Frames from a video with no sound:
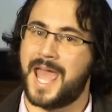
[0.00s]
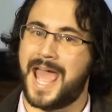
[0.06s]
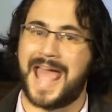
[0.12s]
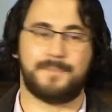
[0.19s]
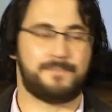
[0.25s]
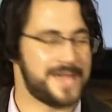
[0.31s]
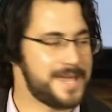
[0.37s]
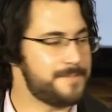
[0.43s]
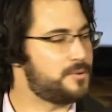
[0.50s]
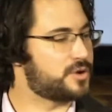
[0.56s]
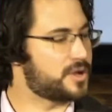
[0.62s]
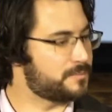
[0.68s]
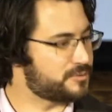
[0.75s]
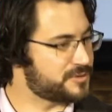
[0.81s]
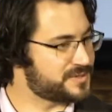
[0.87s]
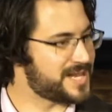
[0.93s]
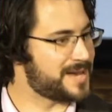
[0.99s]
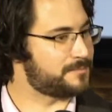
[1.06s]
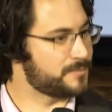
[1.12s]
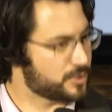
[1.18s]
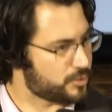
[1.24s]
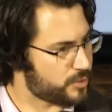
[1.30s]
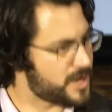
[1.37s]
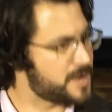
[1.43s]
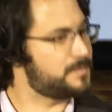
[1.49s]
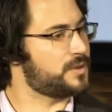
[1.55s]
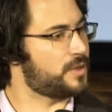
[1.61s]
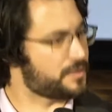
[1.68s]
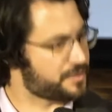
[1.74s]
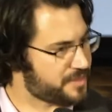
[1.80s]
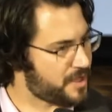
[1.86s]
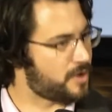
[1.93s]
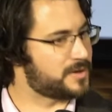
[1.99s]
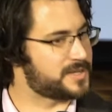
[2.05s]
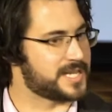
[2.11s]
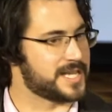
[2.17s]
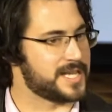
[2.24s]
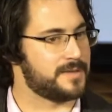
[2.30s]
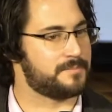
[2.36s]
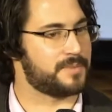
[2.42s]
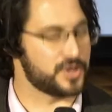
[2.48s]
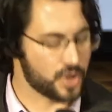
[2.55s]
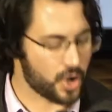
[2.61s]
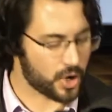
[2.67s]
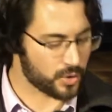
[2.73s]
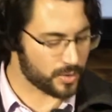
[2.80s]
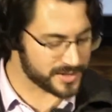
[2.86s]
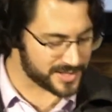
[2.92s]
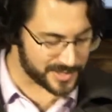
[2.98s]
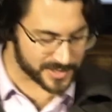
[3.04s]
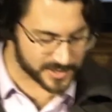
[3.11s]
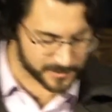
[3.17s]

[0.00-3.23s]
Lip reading: And people can present incredible authority, but not always in the